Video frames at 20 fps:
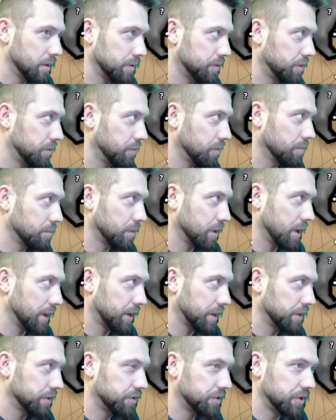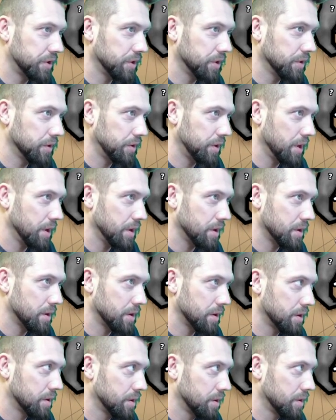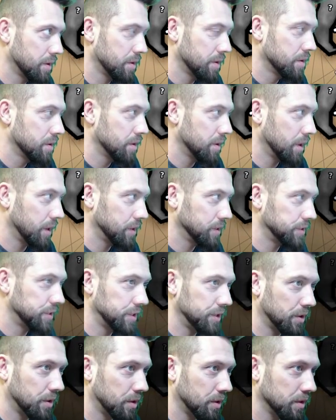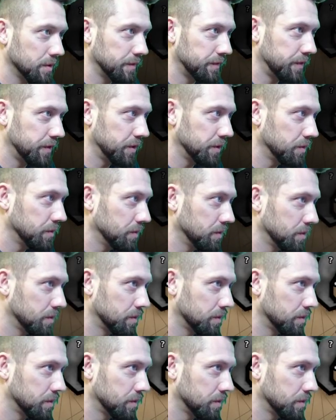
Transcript: see where black is still. Yeah. I see all of you.